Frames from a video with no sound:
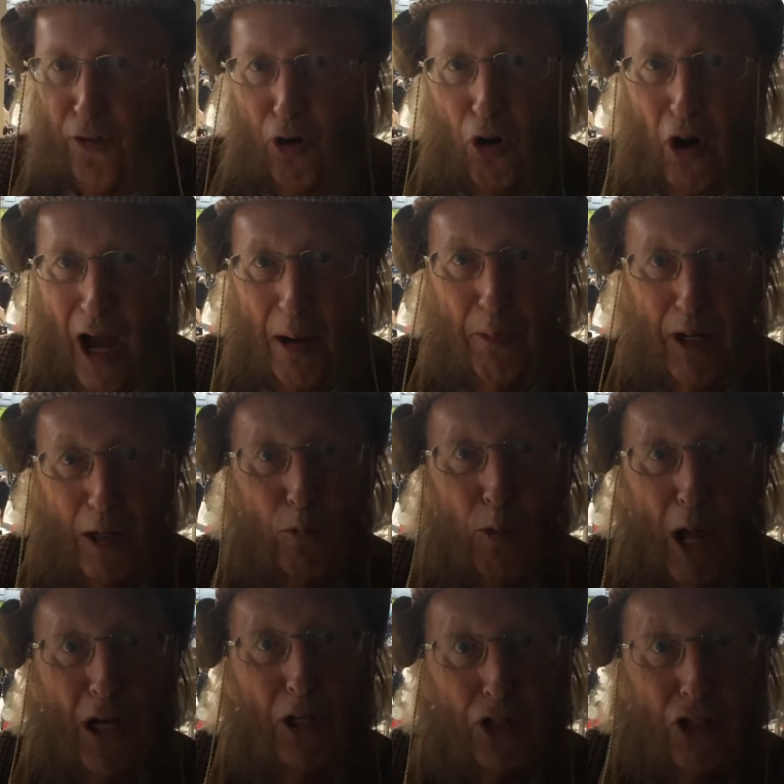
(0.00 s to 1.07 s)
four, and will
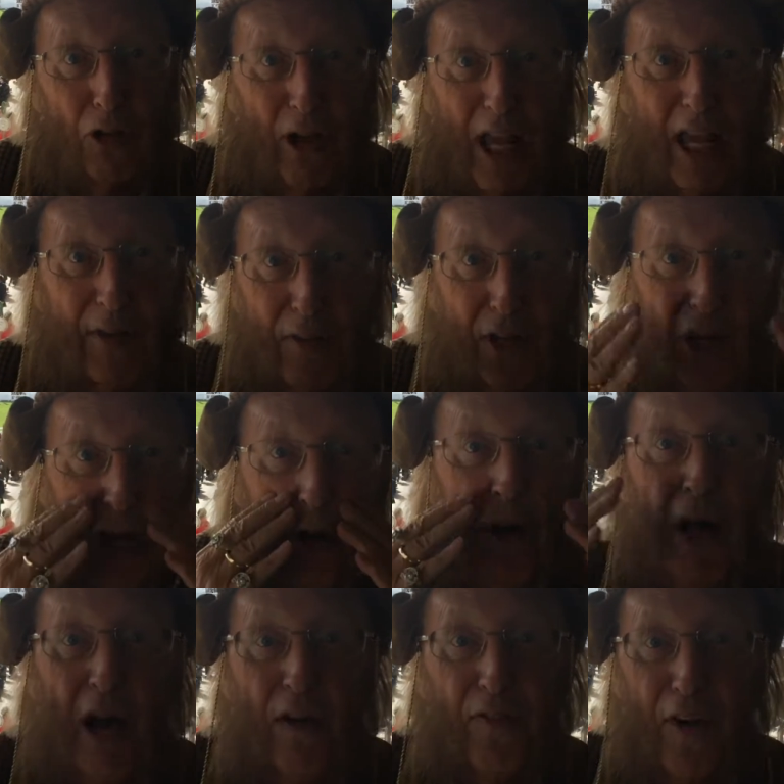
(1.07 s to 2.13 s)
one or two even go
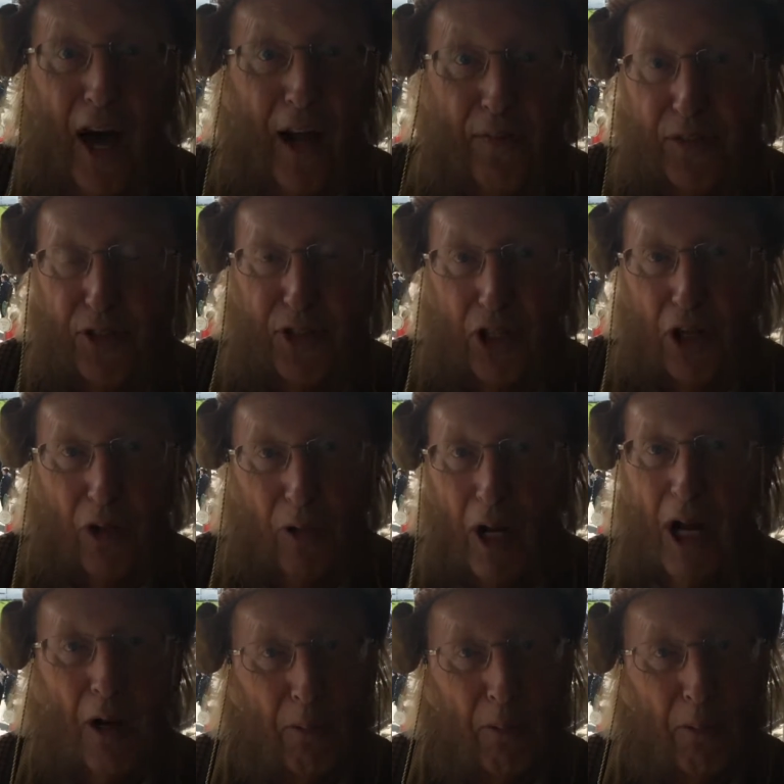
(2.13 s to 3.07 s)
five to two.